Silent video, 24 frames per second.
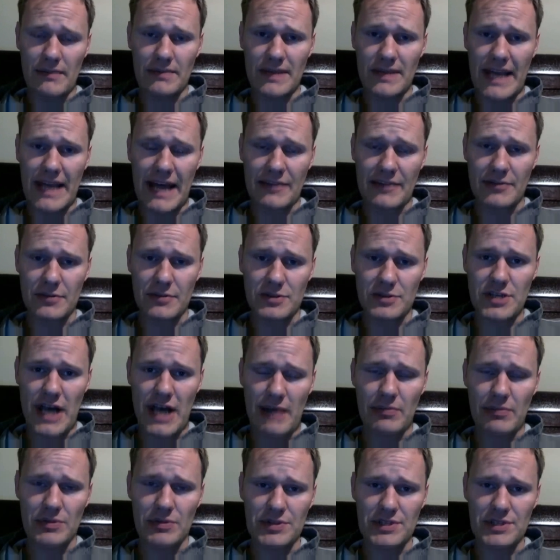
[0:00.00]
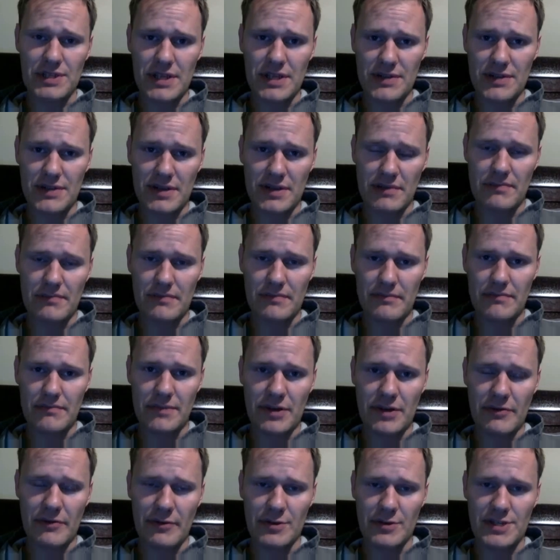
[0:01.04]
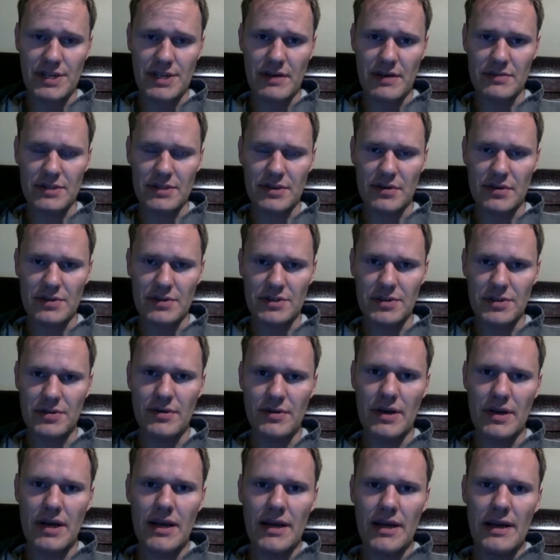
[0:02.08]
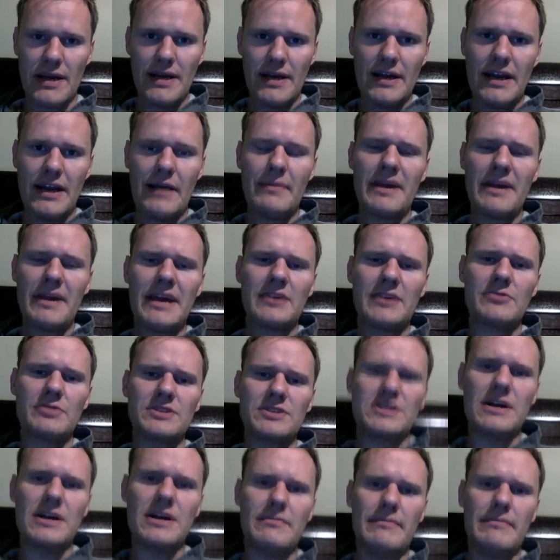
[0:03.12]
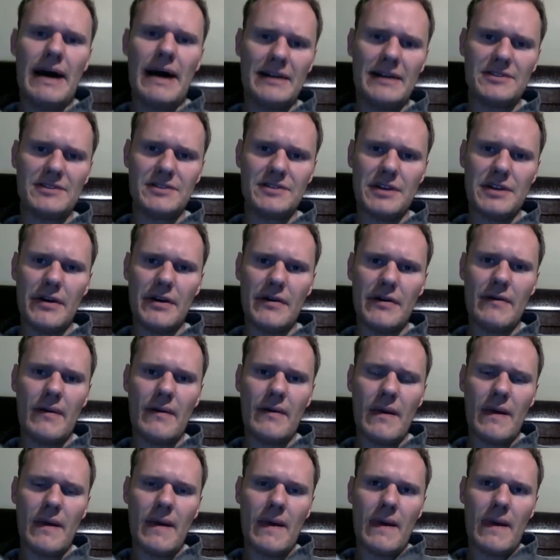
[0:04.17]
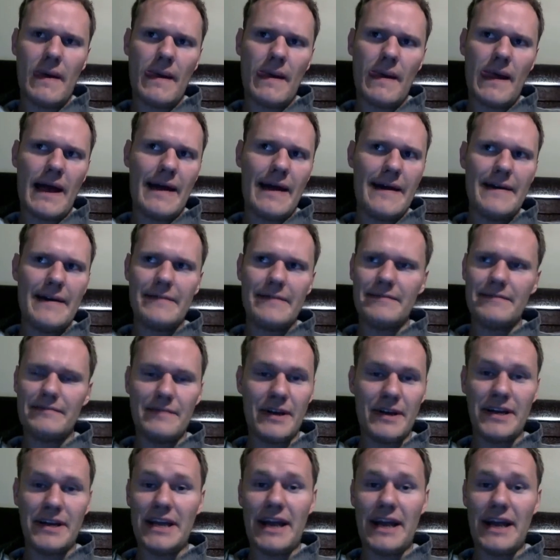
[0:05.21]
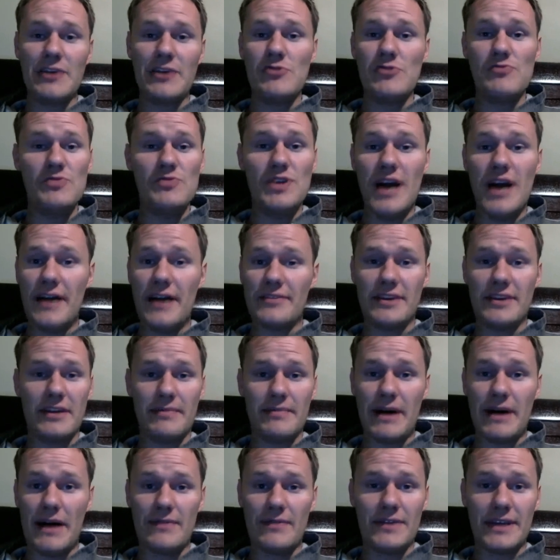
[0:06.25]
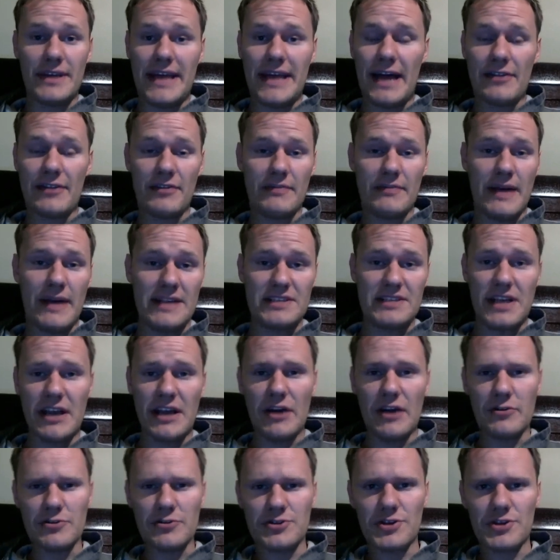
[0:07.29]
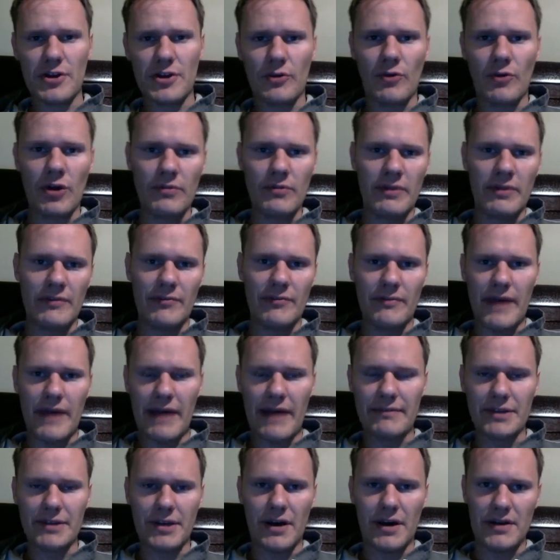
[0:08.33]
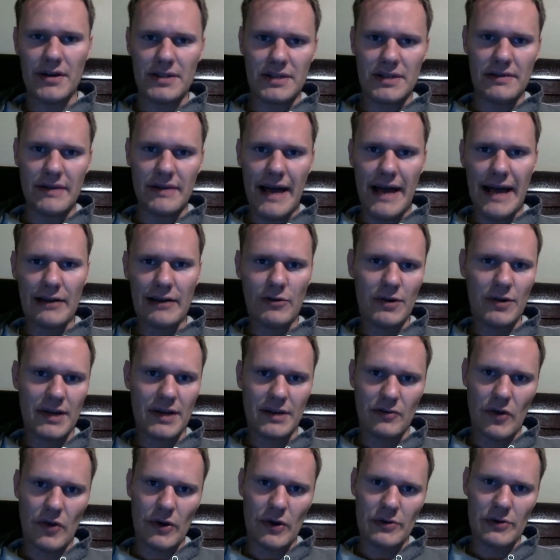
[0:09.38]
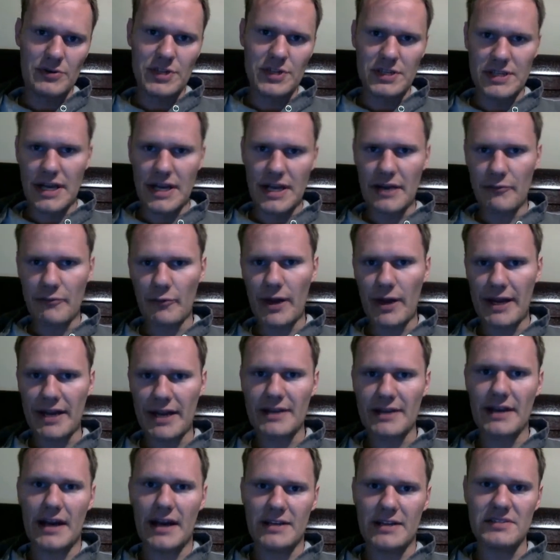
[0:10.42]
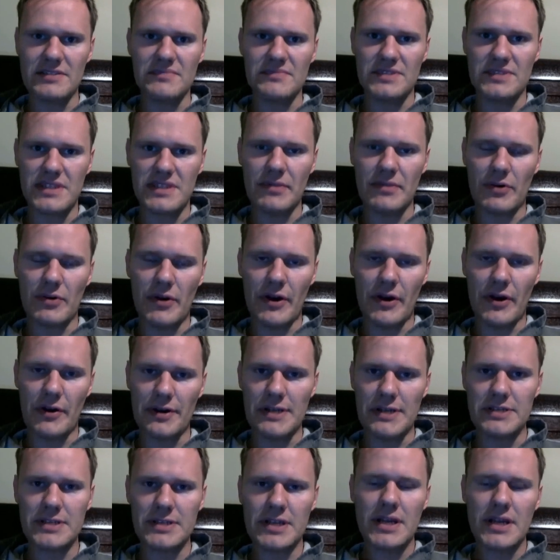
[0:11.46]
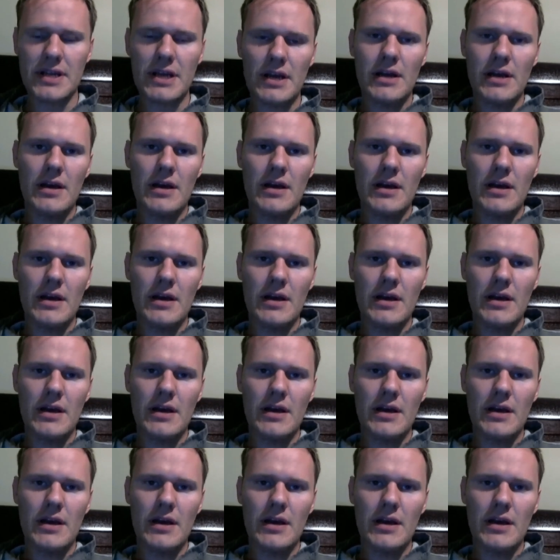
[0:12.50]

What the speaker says: Catholic chaplaincy at the university I was going to. And I began to attend Mass there. And again, I knew nothing about the Catholic Mass. I understood a little bit from having gone to Anglican liturgies. I recognized some similarities,